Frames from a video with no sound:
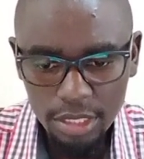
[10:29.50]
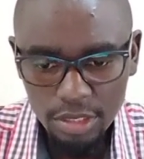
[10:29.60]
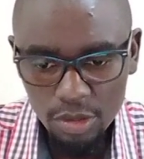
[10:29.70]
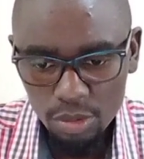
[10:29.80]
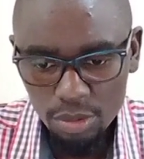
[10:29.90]

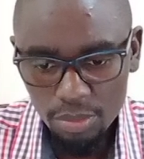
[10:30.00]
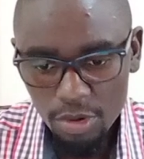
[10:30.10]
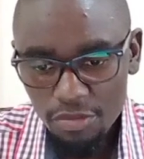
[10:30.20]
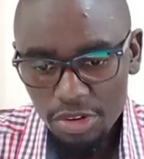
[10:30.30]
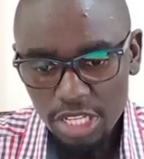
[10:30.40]
So
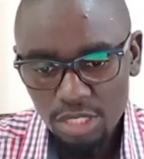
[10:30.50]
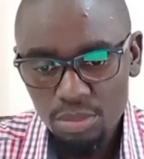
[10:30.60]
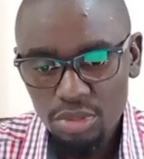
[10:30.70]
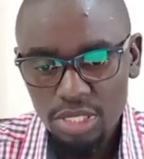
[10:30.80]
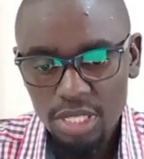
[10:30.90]
confidence
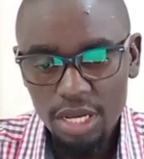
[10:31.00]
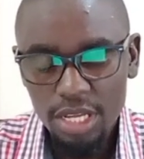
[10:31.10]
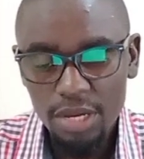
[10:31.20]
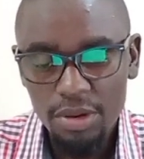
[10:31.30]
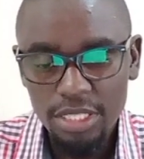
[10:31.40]
booster
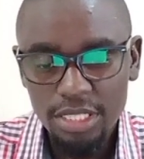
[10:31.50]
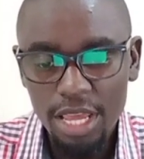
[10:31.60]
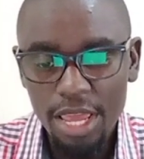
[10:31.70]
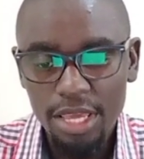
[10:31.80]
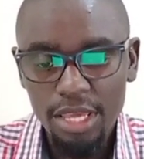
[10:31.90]
here we're
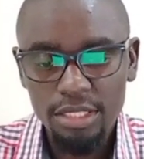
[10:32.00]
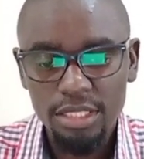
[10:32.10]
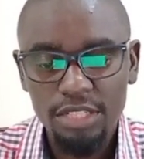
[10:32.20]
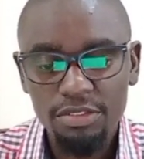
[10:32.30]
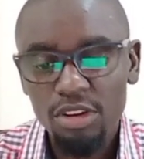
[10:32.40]
saying is
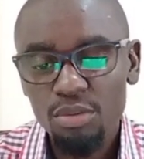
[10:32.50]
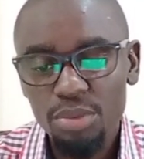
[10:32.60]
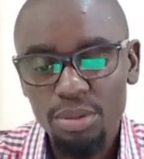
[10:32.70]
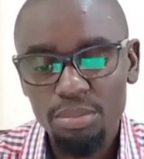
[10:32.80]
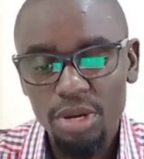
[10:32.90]

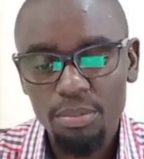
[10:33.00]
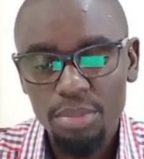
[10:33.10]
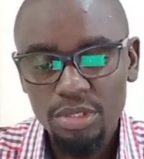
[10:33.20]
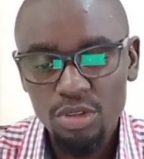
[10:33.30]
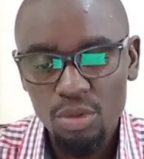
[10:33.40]
developing
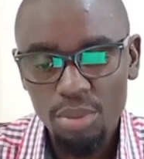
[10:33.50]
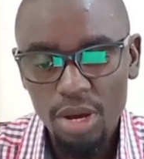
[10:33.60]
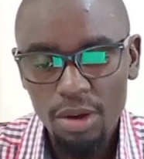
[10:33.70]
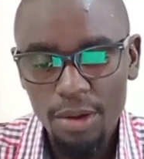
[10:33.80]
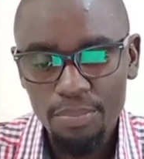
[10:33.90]
personal
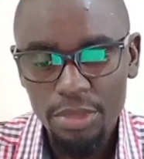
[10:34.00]
power.